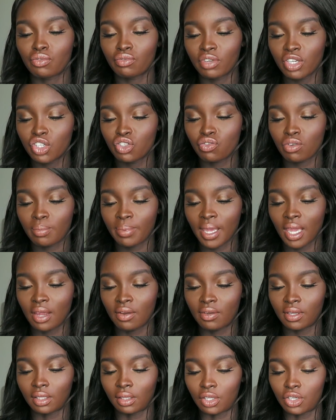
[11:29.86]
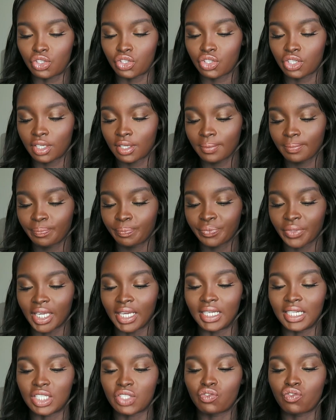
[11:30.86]
Rich Repairing Lotion,
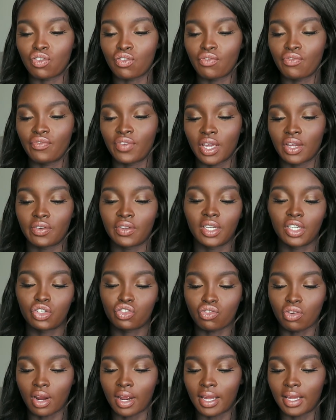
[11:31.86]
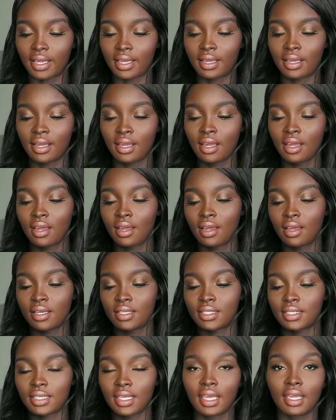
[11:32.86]
and it's for very dry
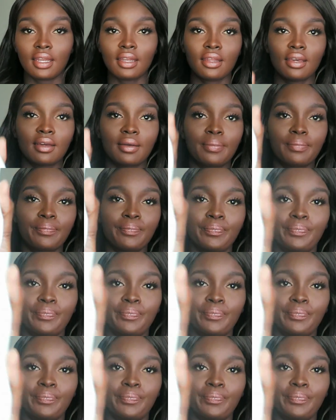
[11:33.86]
skin.